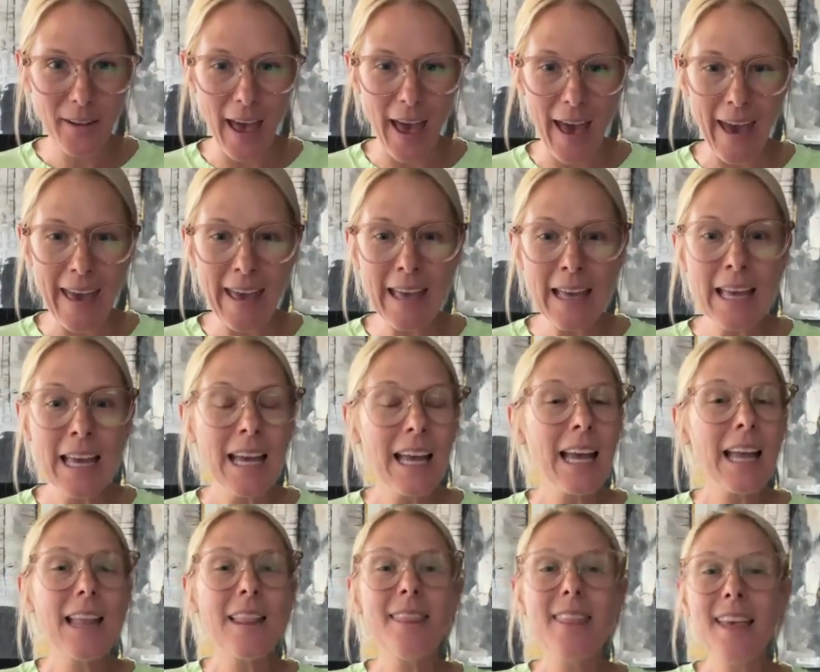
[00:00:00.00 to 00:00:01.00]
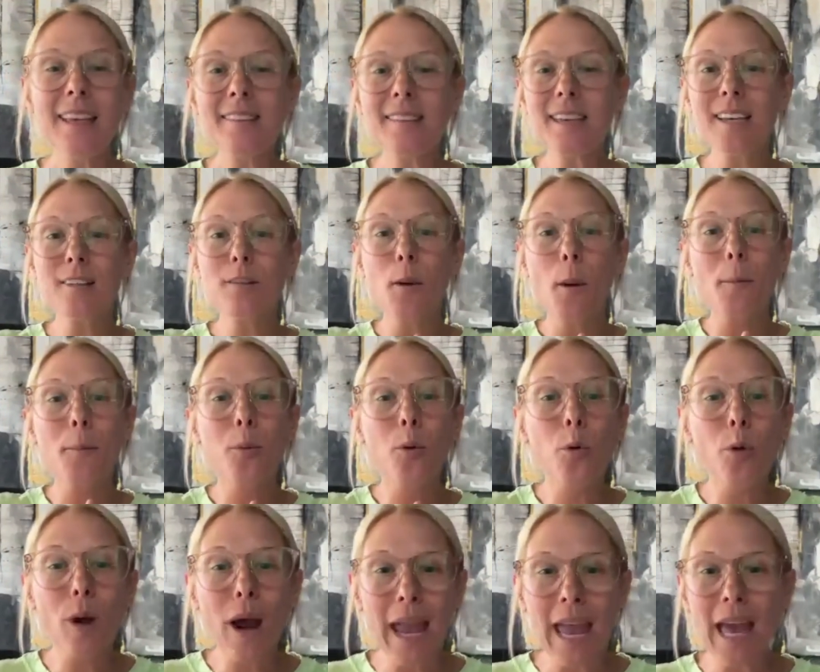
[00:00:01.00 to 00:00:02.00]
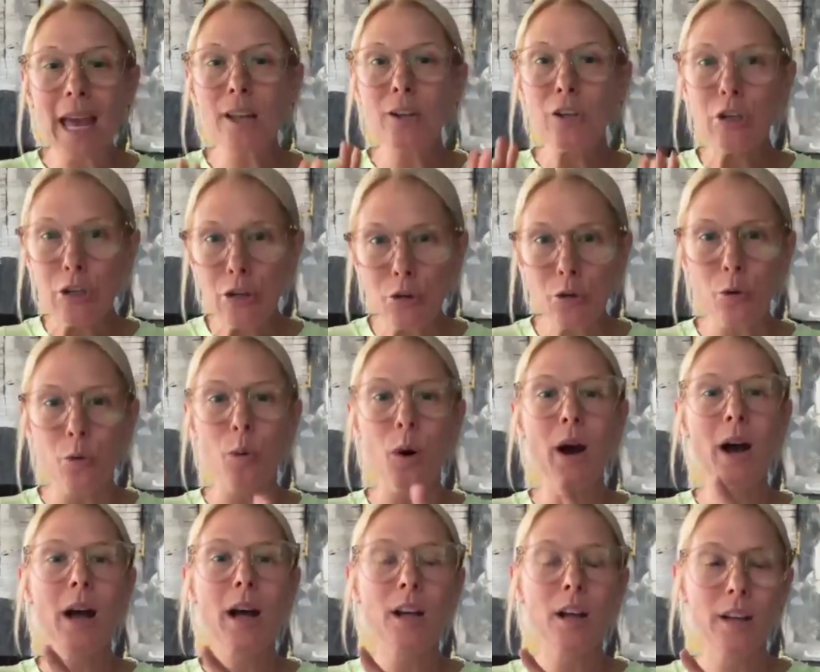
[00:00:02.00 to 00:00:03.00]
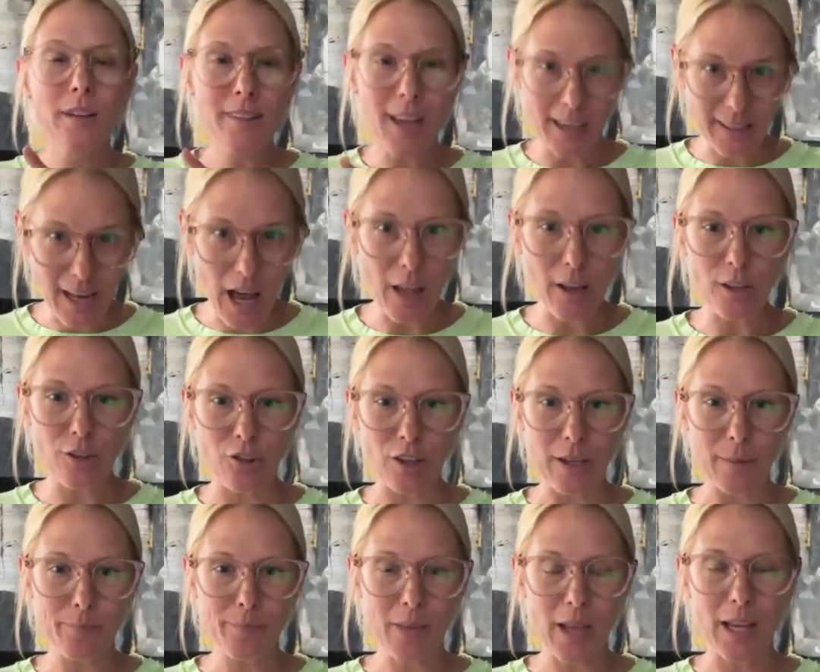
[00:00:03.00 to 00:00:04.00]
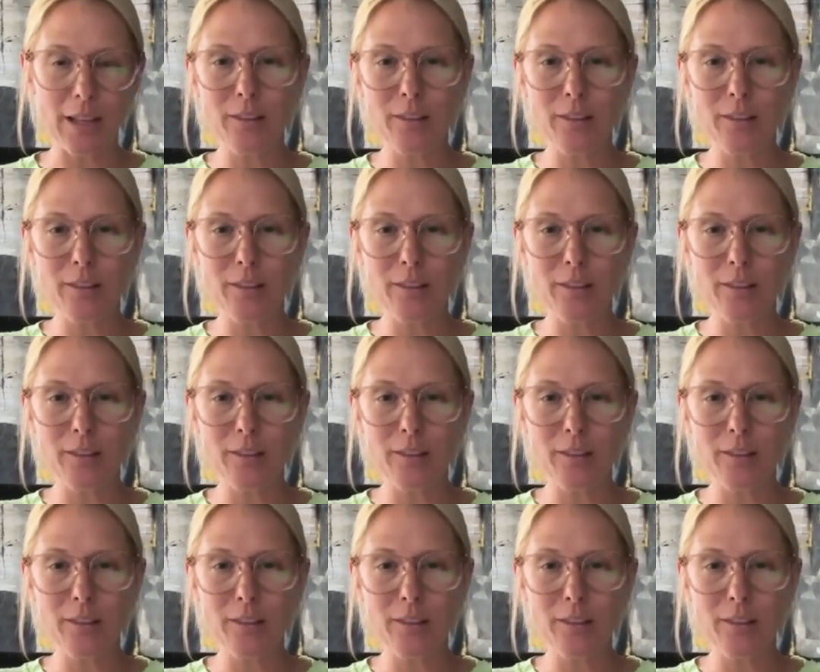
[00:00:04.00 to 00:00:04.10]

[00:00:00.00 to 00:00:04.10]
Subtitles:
Okay, this is brand new technology.